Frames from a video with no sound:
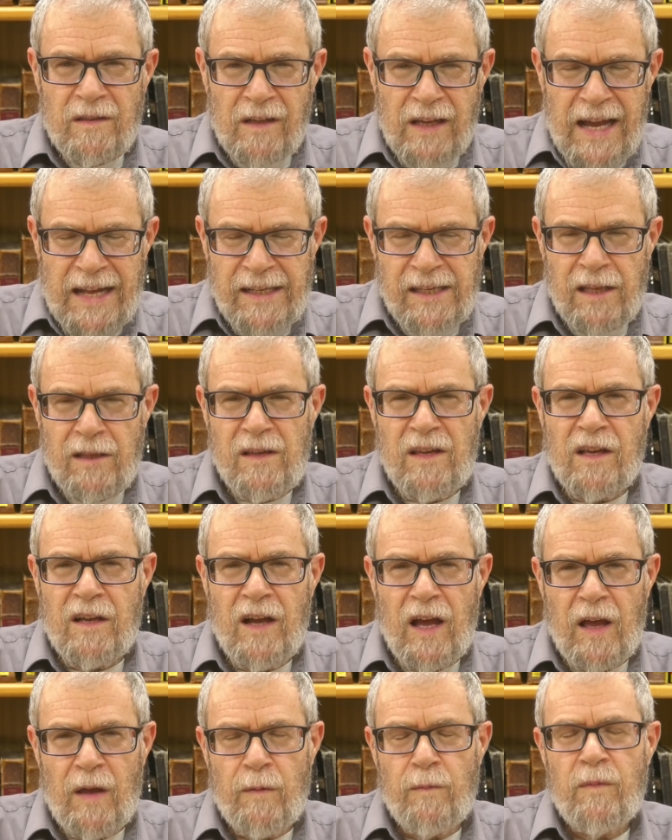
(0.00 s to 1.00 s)
constantly
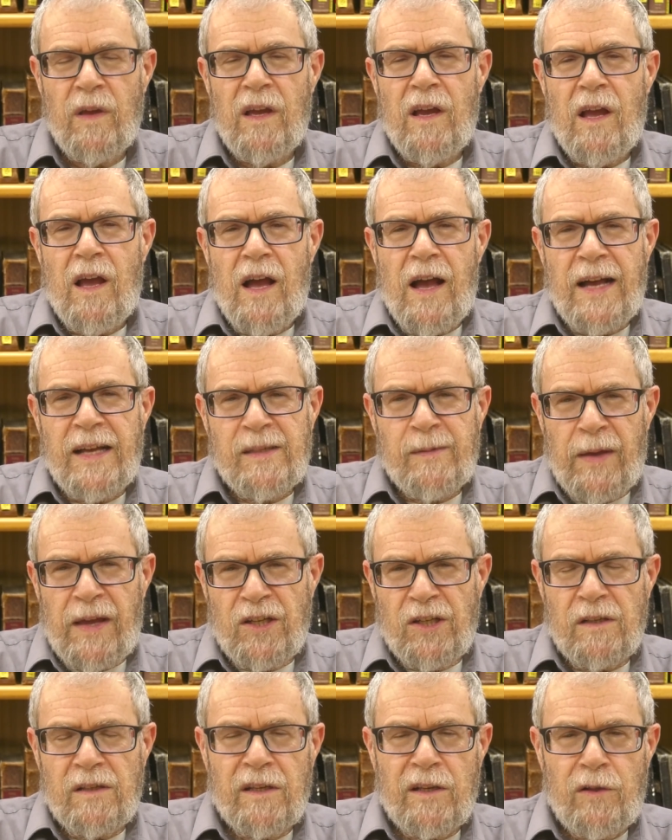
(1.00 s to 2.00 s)
come as
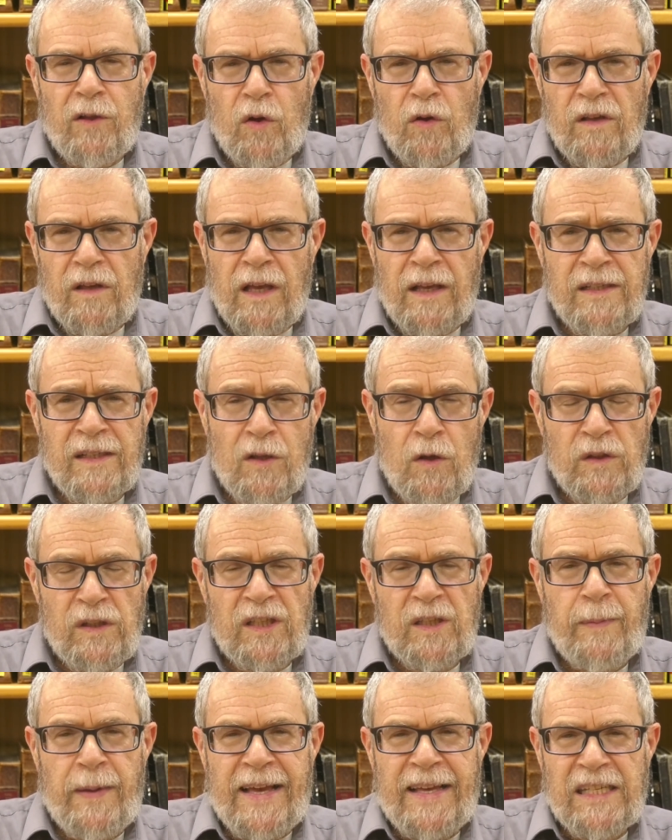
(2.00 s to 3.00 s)
close
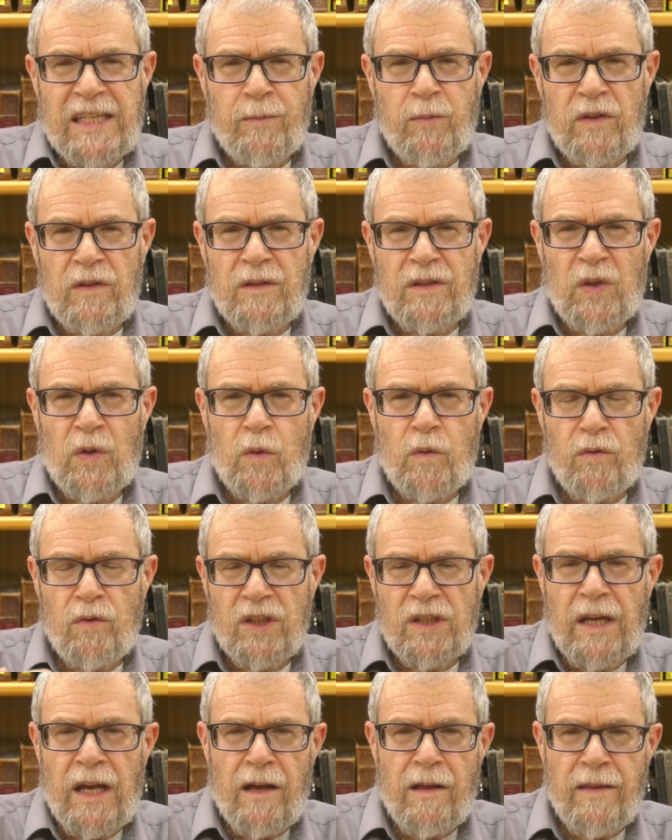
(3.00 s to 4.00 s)
as possible to
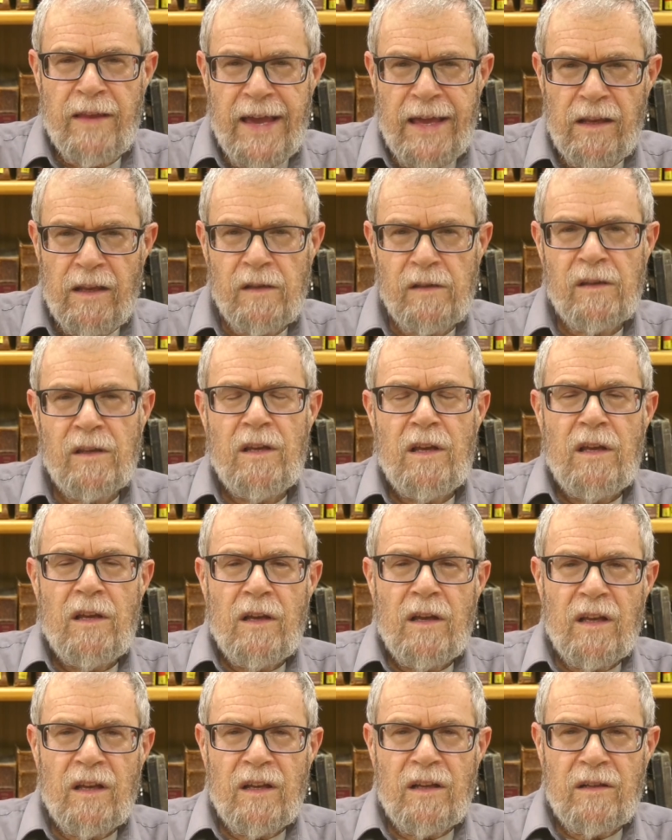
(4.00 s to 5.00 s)
Kedusha, that is,
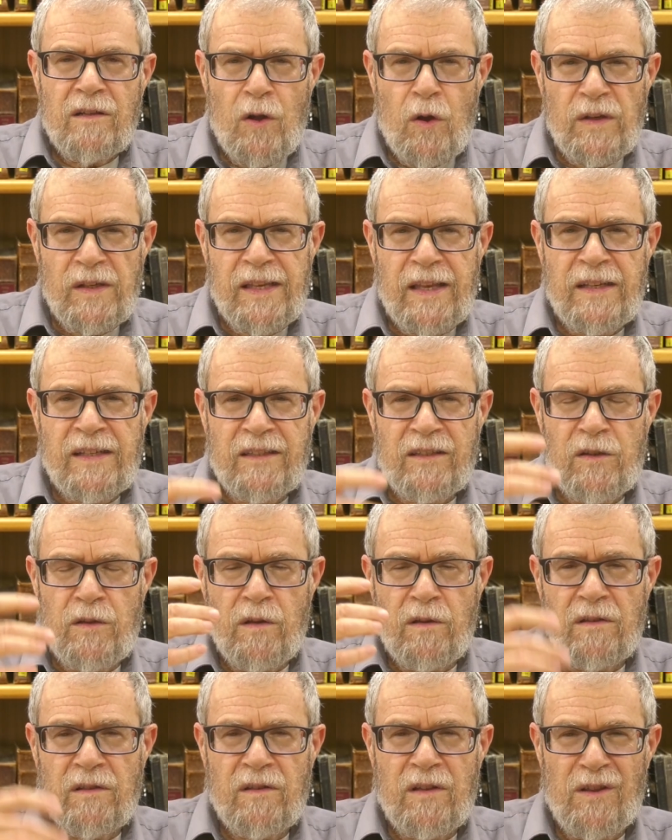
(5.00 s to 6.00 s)
close as
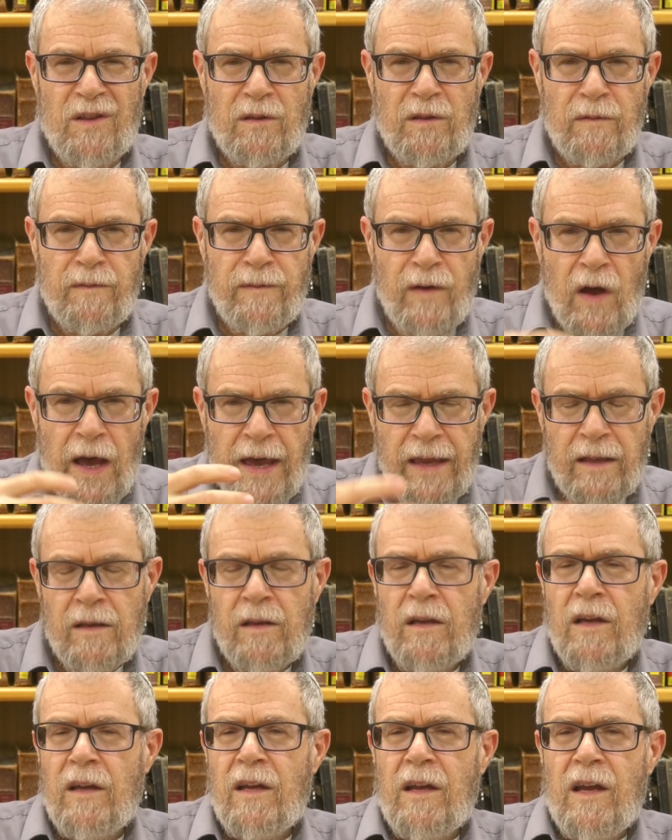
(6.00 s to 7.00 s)
to the divine
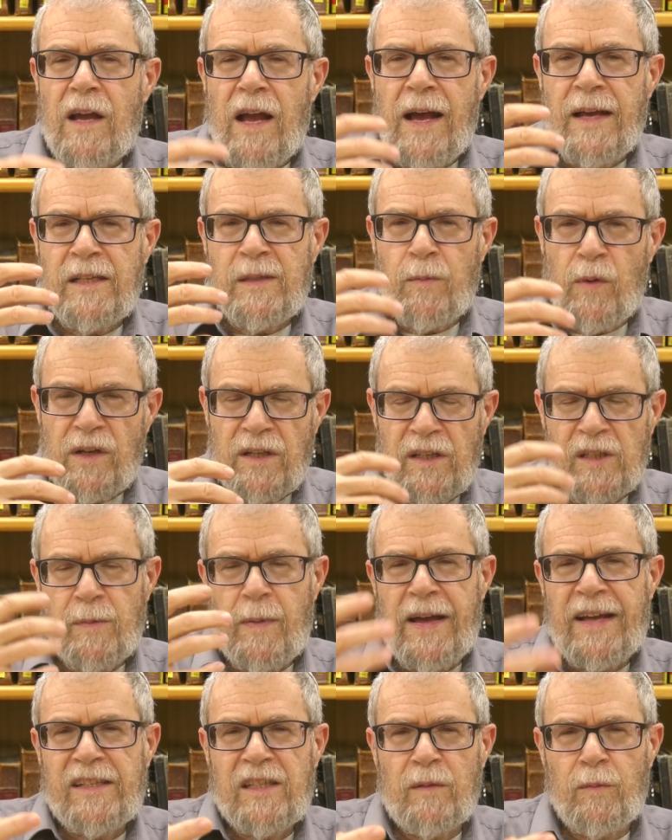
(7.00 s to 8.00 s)
as much as
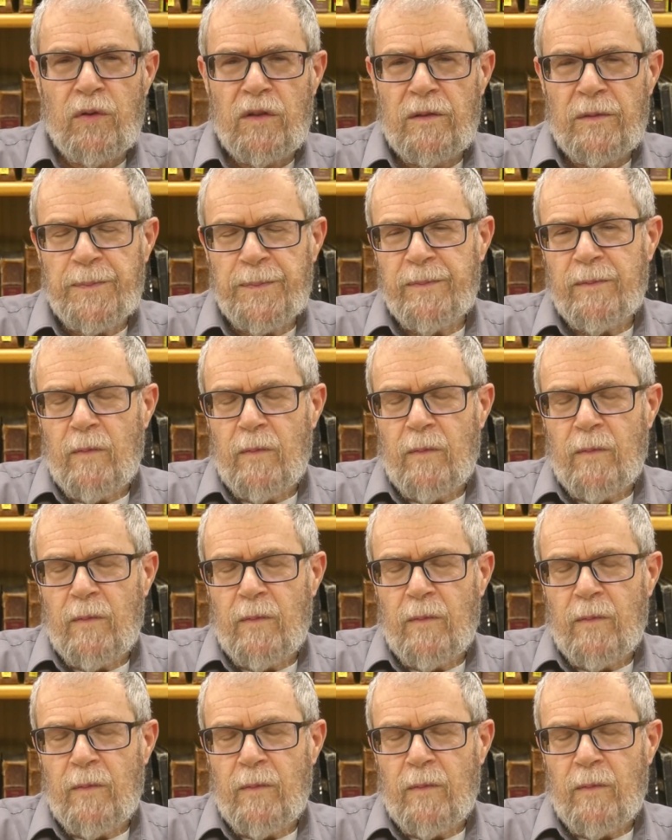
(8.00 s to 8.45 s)
possible.